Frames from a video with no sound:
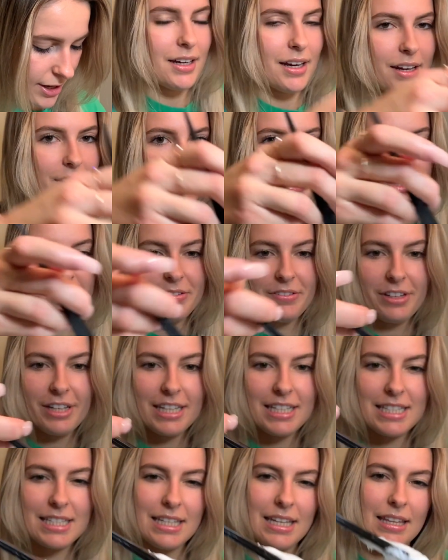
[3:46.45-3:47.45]
I don't know if you
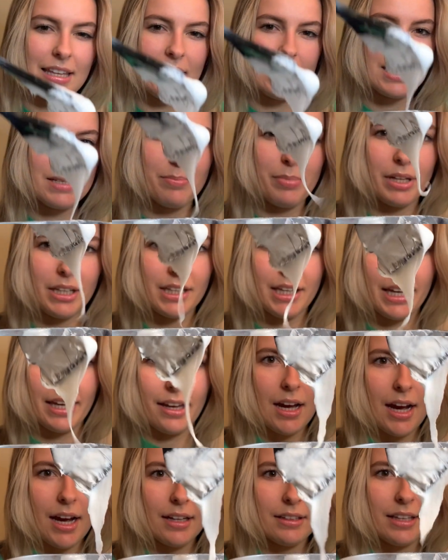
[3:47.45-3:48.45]
can see this, but
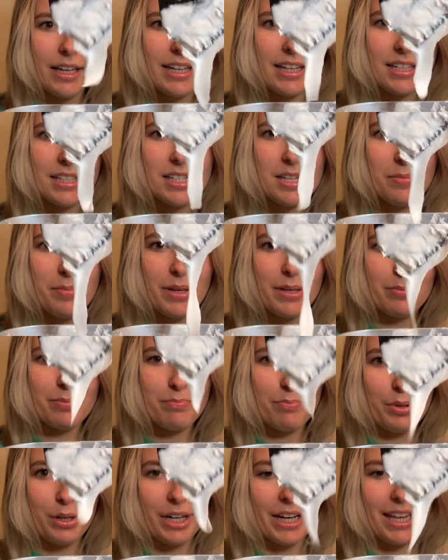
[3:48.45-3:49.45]
like I like it to be pretty